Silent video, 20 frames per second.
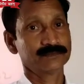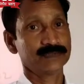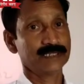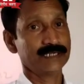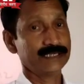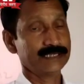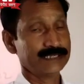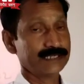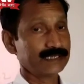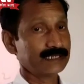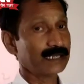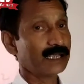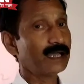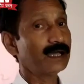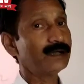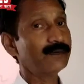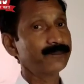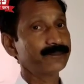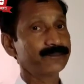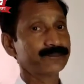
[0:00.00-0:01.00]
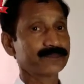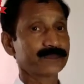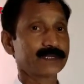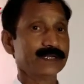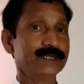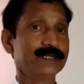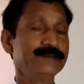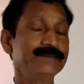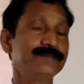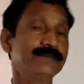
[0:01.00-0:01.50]
In India,
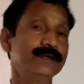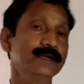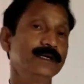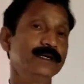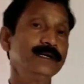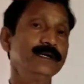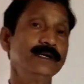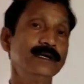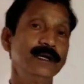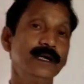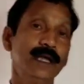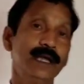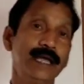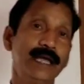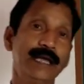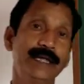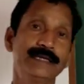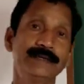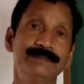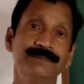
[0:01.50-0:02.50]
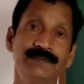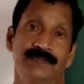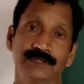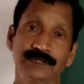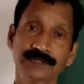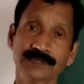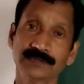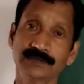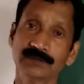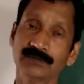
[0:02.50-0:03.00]
if any
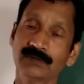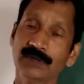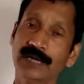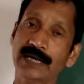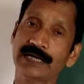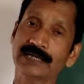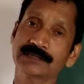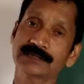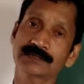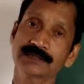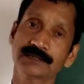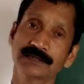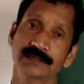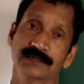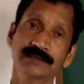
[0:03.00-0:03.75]
person who has